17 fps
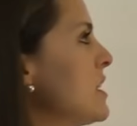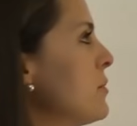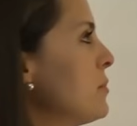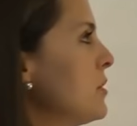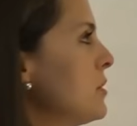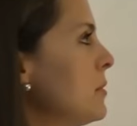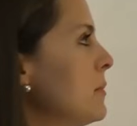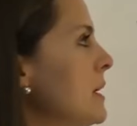
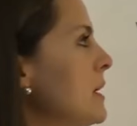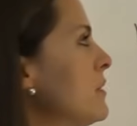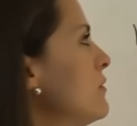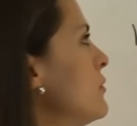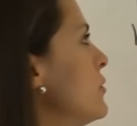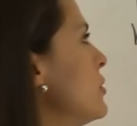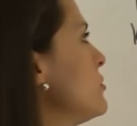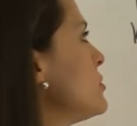dobutamine
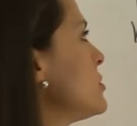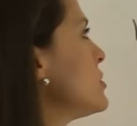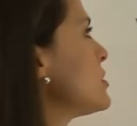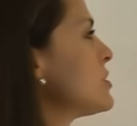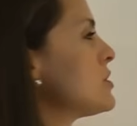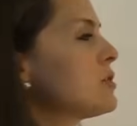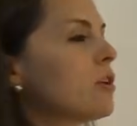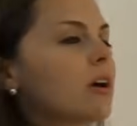infusion
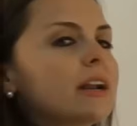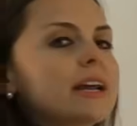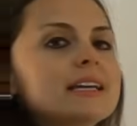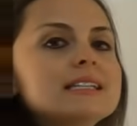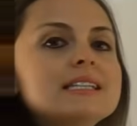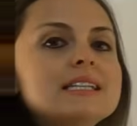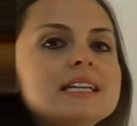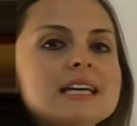to start
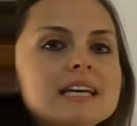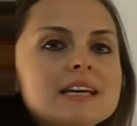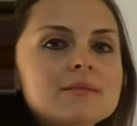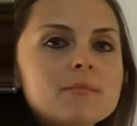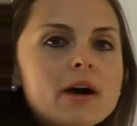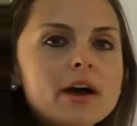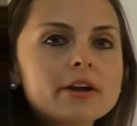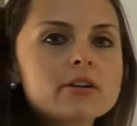at
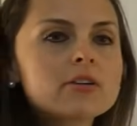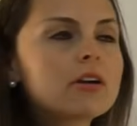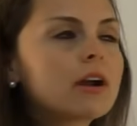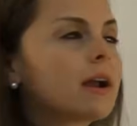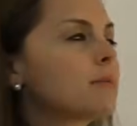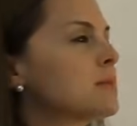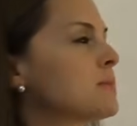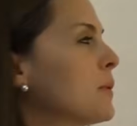ten
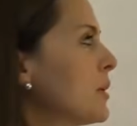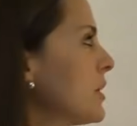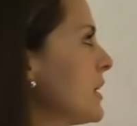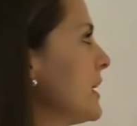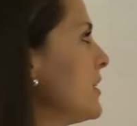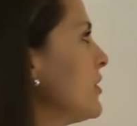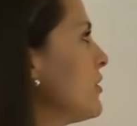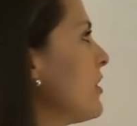micrograms per
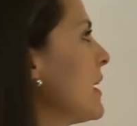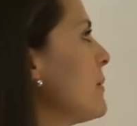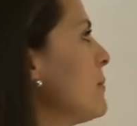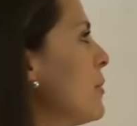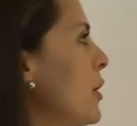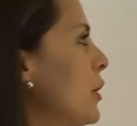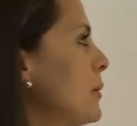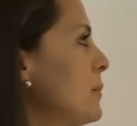
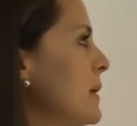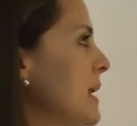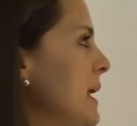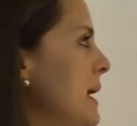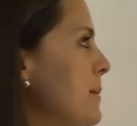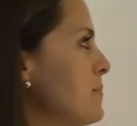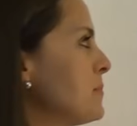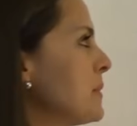kilogram per
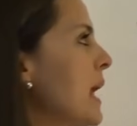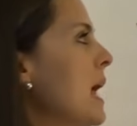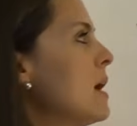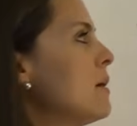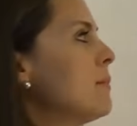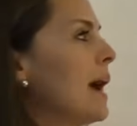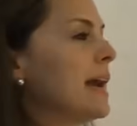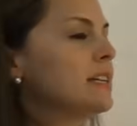minute.
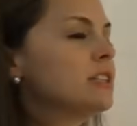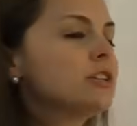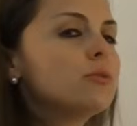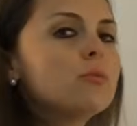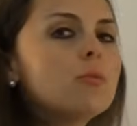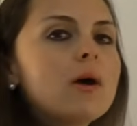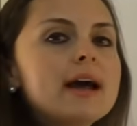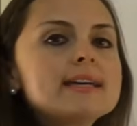
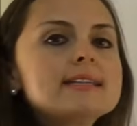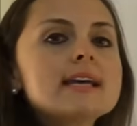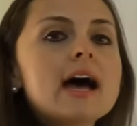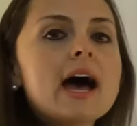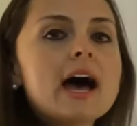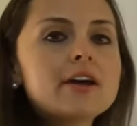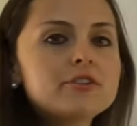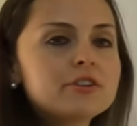Patient weighs
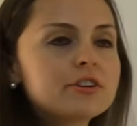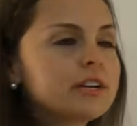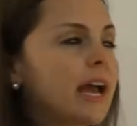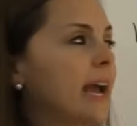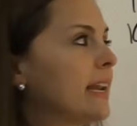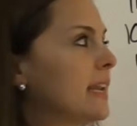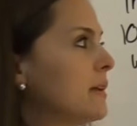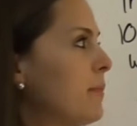one hundred
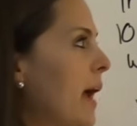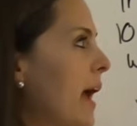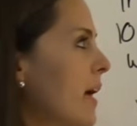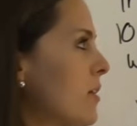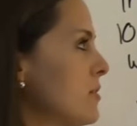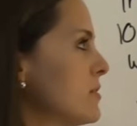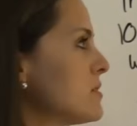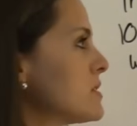eighty
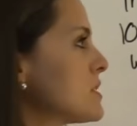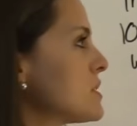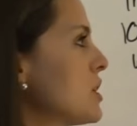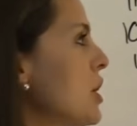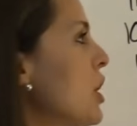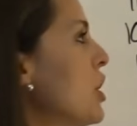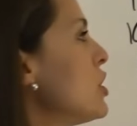pounds.